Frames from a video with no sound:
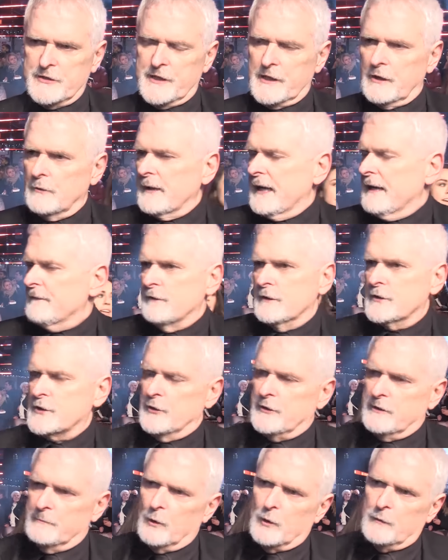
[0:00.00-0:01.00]
You don't ever
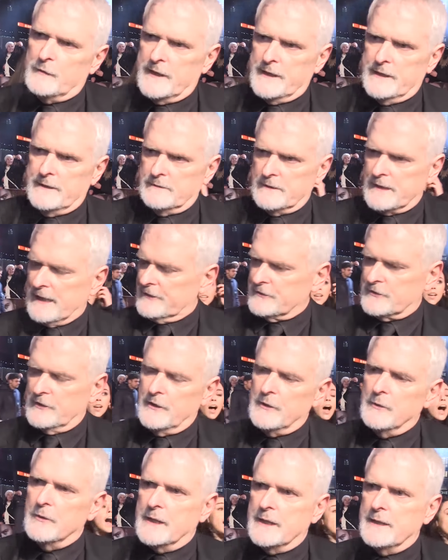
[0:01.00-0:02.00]
shoot a movie in
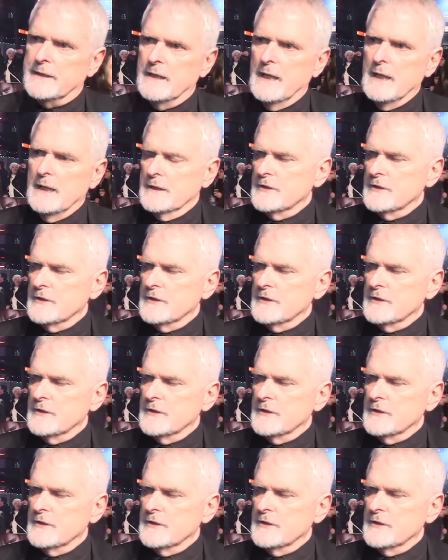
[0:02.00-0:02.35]
continuity.